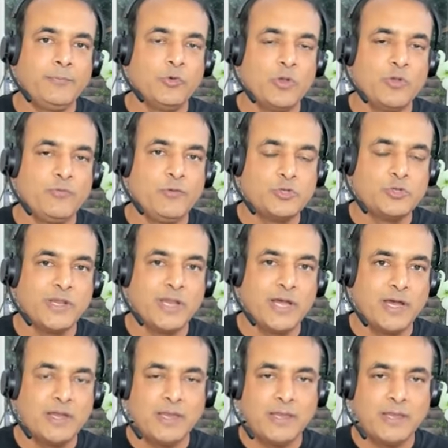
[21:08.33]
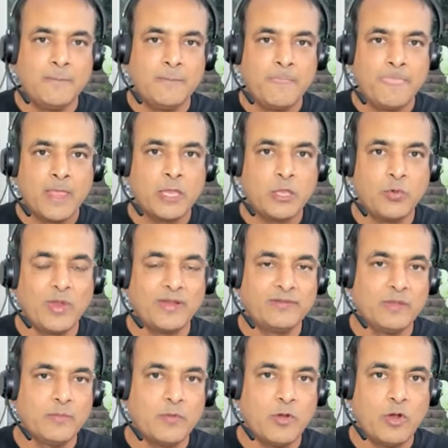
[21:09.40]
So if you join early, you
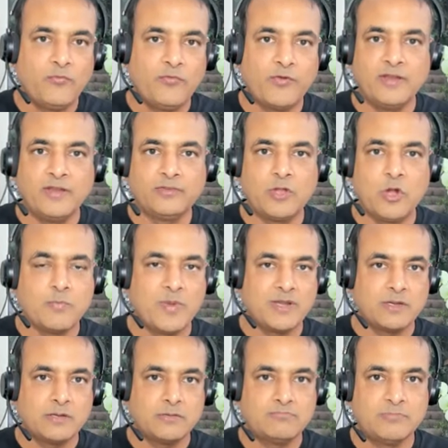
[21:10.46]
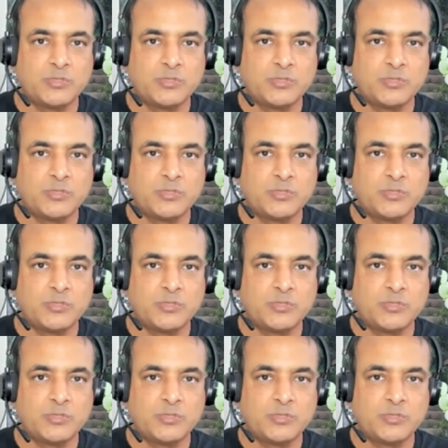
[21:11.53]
get some offer and discount, but